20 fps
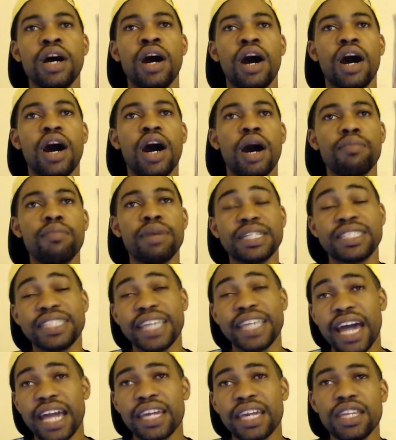um
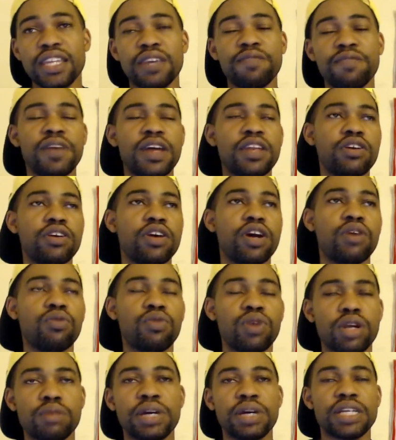attacking defender and one
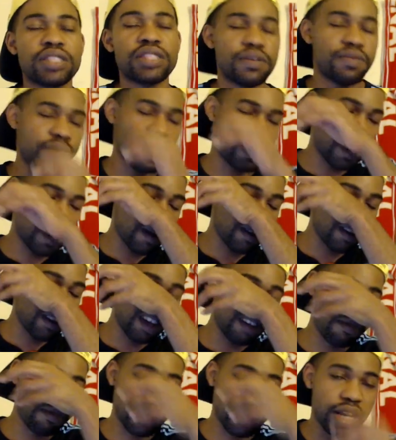of the best defender out
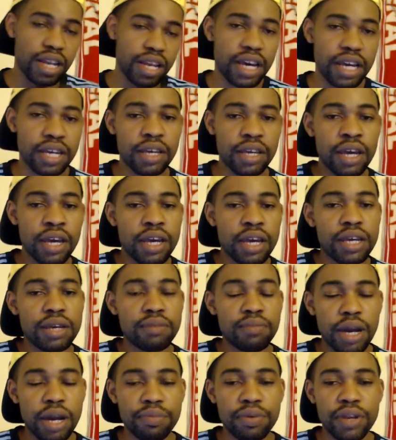there, man. Like, in
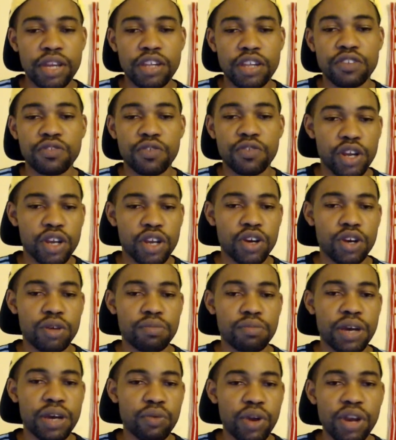my opinion, he's very good,
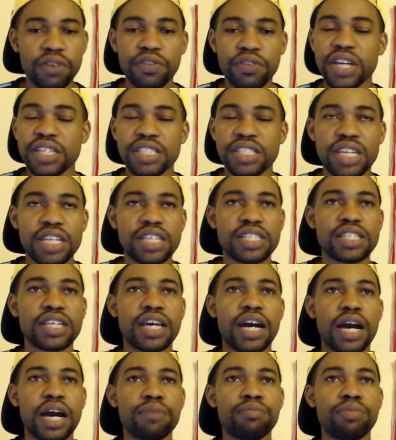man. Whenever I see this
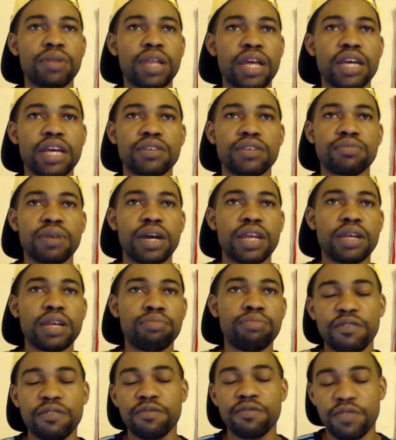guy plays, man, he
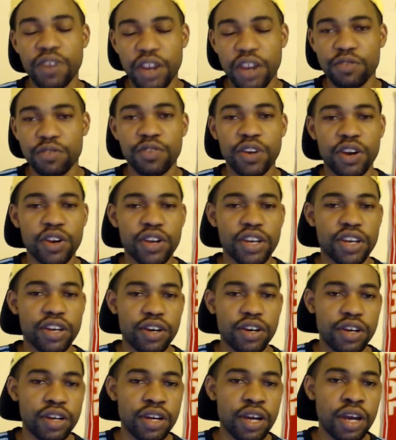played very, very
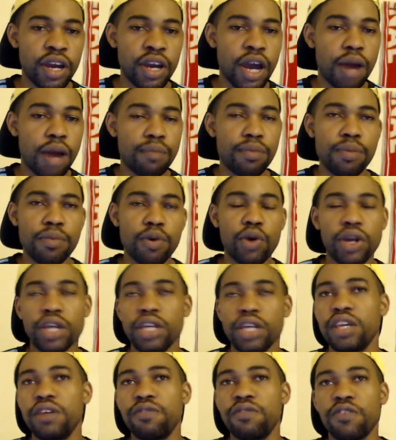good. I remember what he
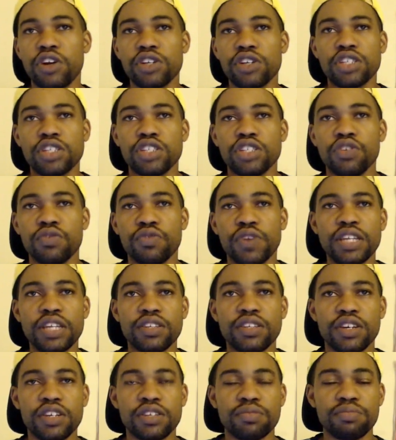did versus
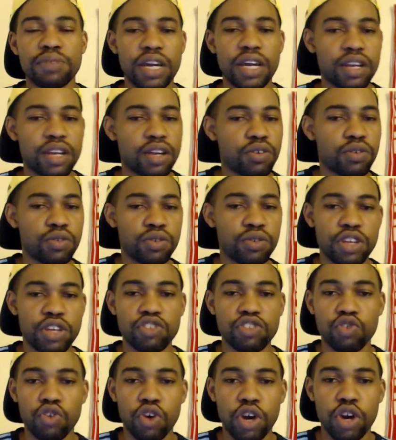Juventus, man.
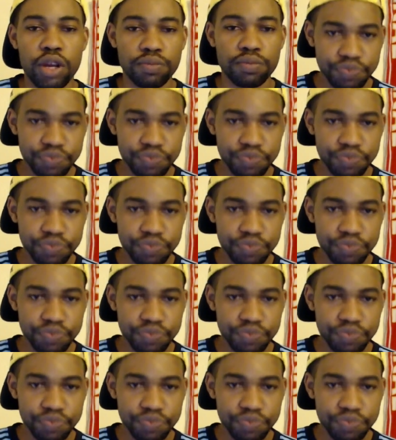Destroyed him.